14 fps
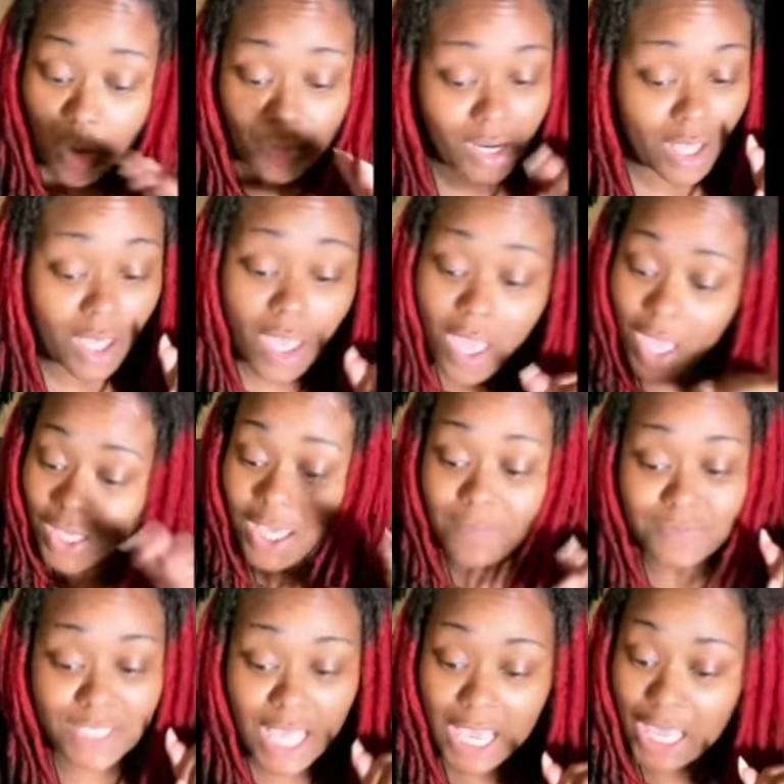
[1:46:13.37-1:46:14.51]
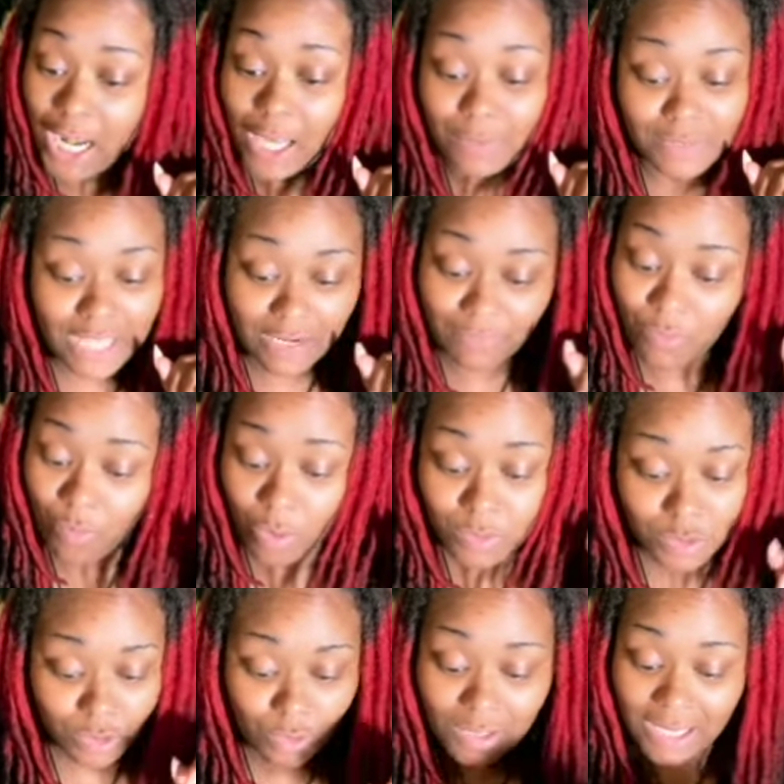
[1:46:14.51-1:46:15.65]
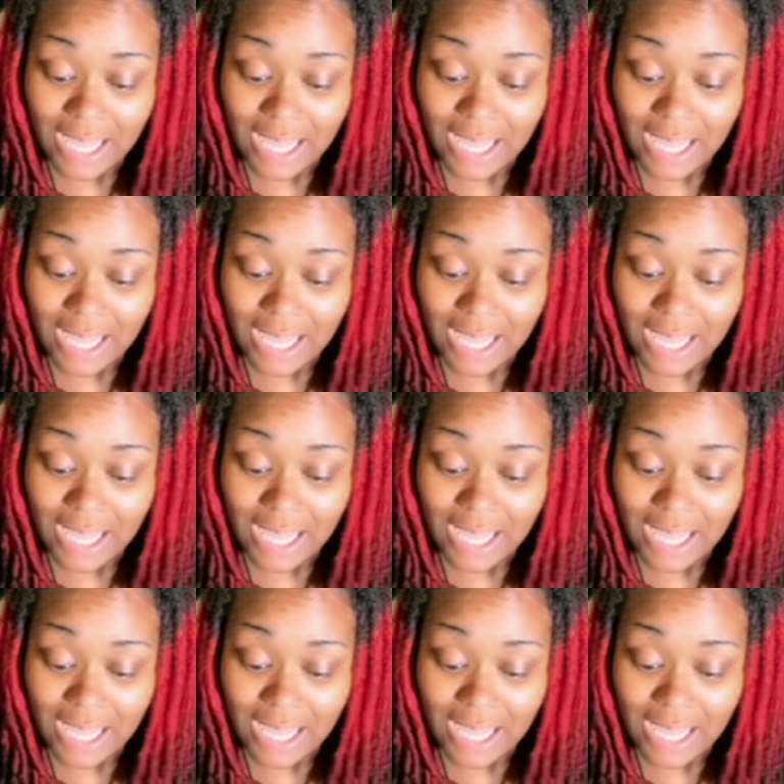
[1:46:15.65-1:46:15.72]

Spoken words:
Go on. Keep saying good luck with that if you want to,